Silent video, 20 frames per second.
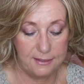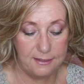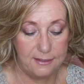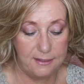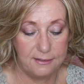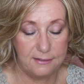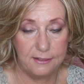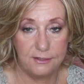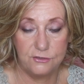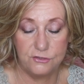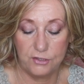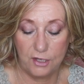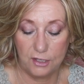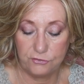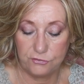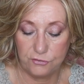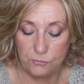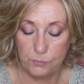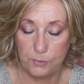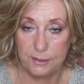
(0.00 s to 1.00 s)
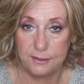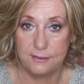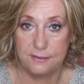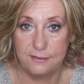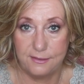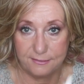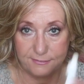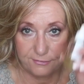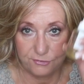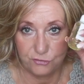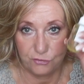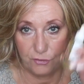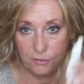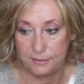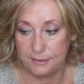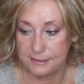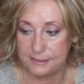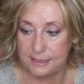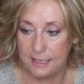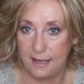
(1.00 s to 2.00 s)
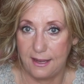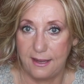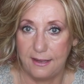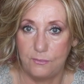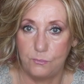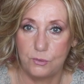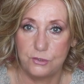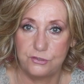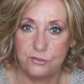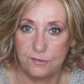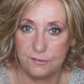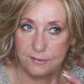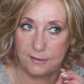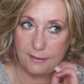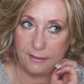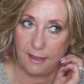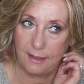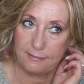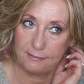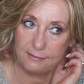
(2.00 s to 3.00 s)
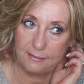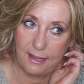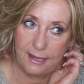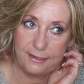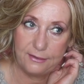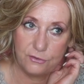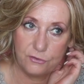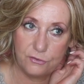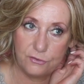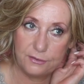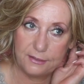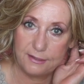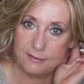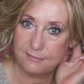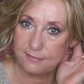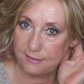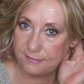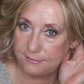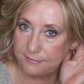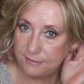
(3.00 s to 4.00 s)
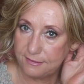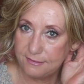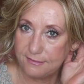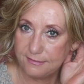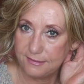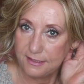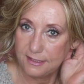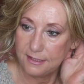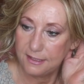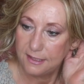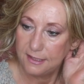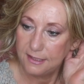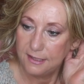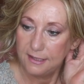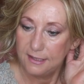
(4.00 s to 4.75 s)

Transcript: And in conjunction with this during the day, which is a lighter consistency,